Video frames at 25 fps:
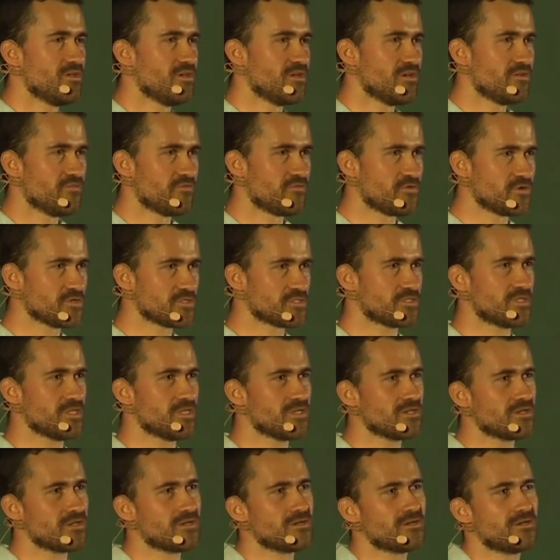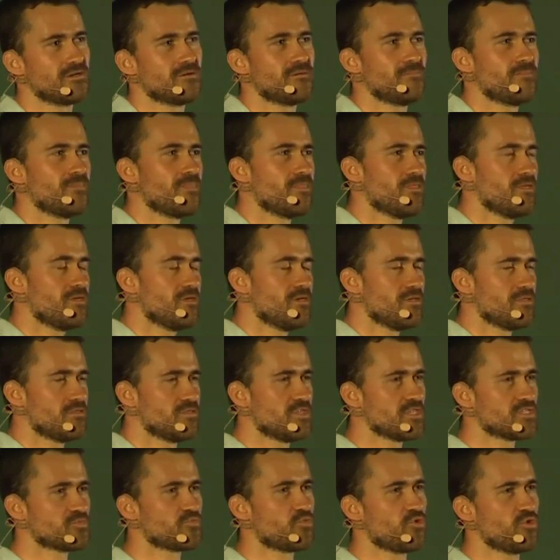First thing,
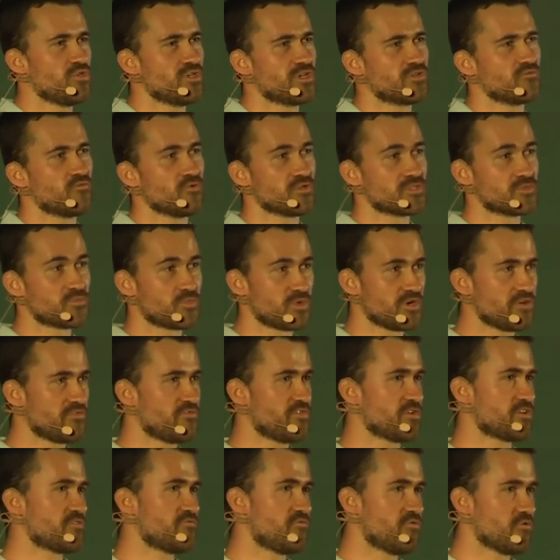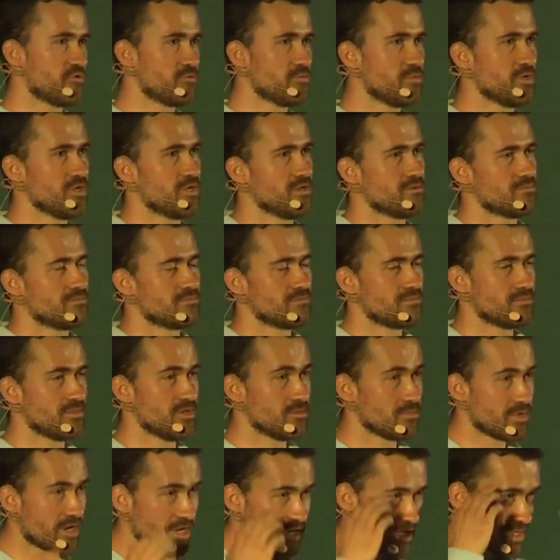this product was perfect for me. In
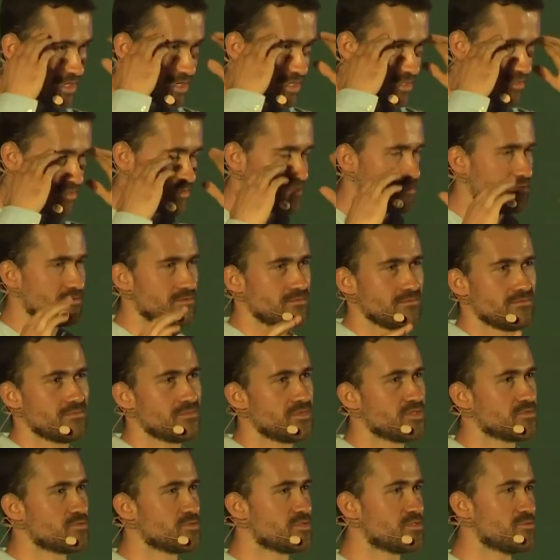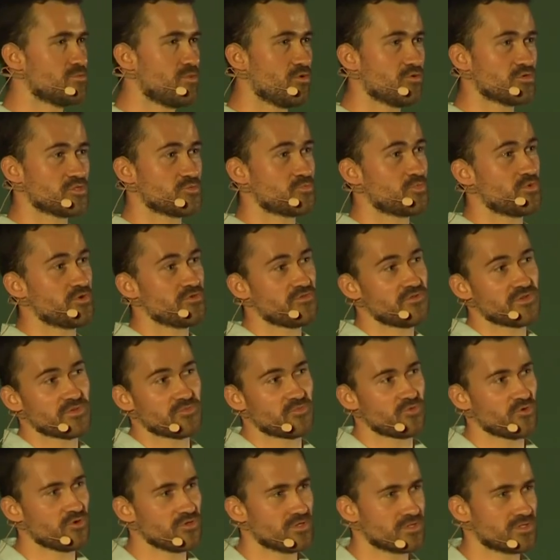my head, this was the most perfect
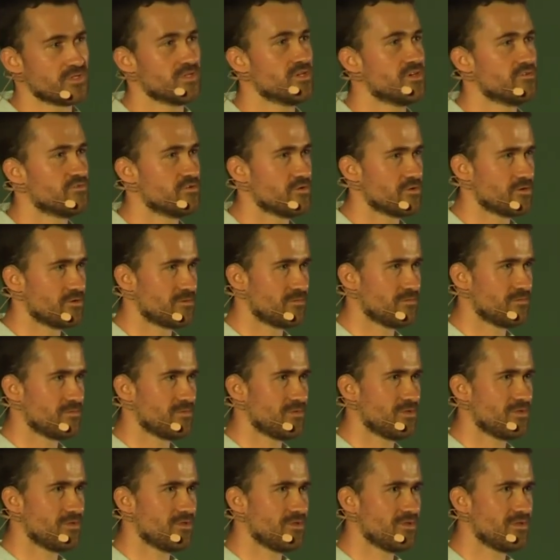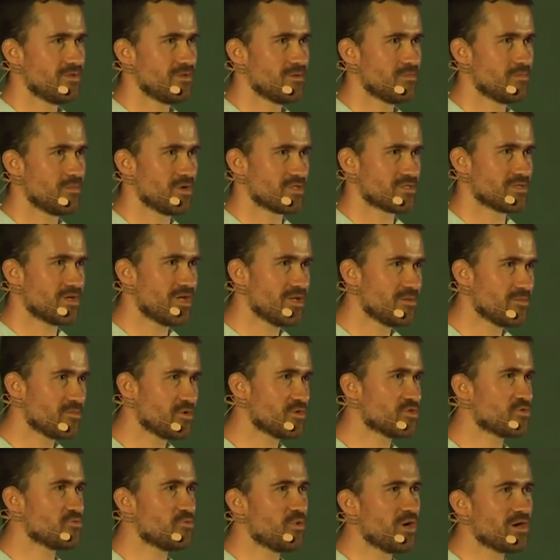product ever. But I'm not
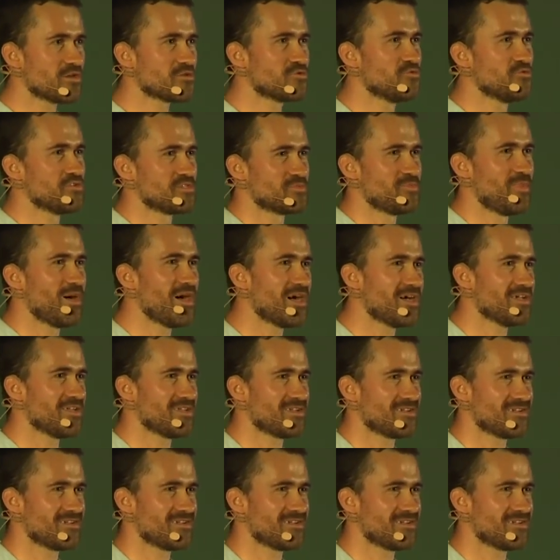the one who is buying.